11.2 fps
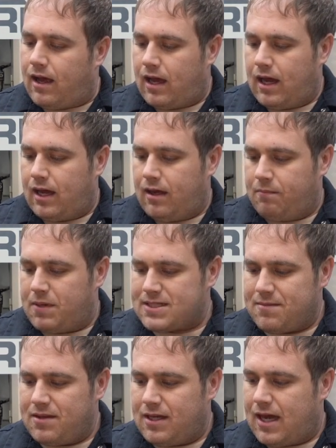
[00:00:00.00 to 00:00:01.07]
But
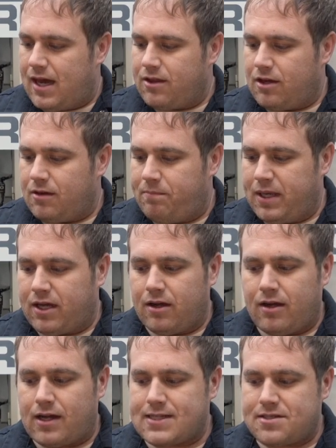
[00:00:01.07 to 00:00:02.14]
some of the other
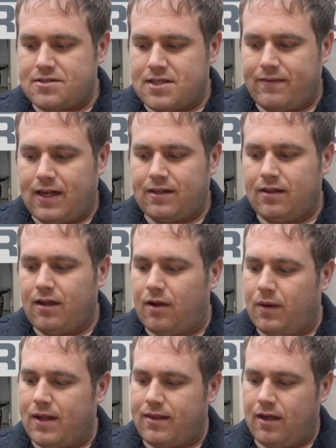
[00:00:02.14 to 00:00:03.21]
bigger accessories I've got to go
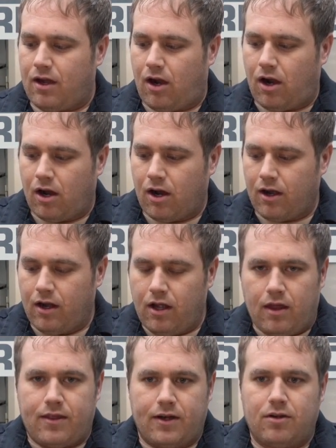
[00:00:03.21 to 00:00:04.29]
with it are
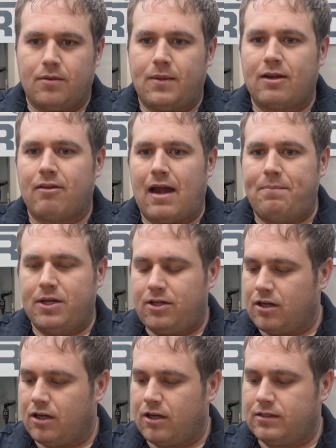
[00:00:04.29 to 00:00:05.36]
the Tormach Rapid
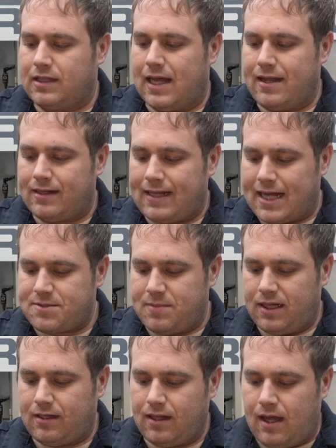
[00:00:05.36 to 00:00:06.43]
Turn Lathe
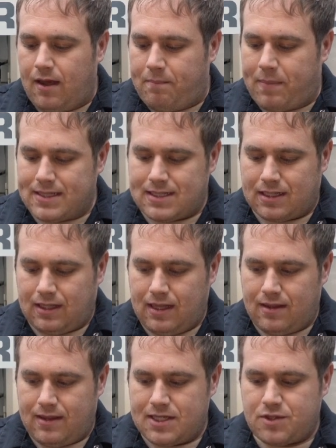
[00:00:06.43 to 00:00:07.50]
Attachment. Basically,
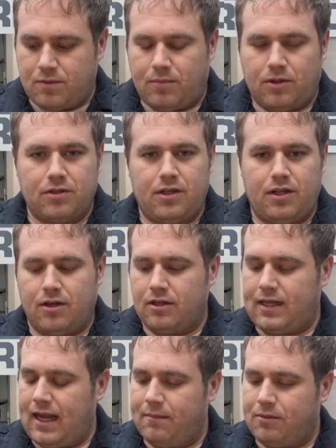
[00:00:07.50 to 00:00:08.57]
this will bolt to your
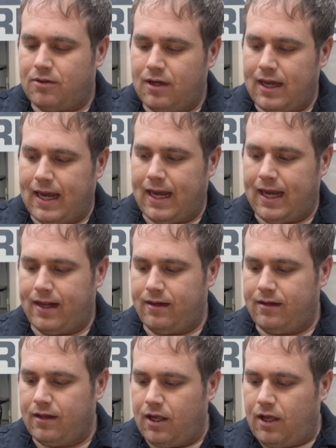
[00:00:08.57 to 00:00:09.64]
table
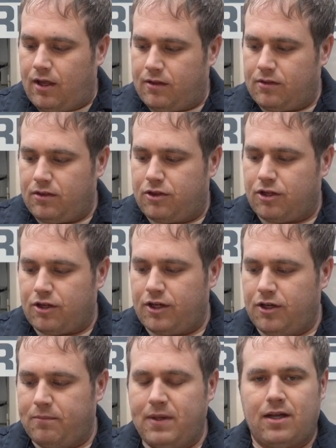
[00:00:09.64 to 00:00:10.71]
and turn
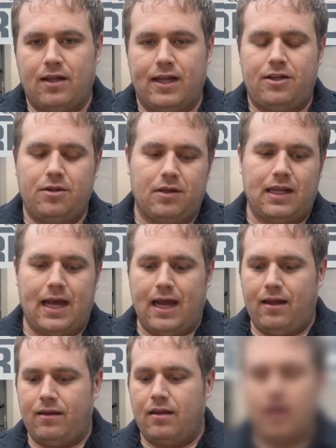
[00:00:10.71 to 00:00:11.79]
your mill into a lathe.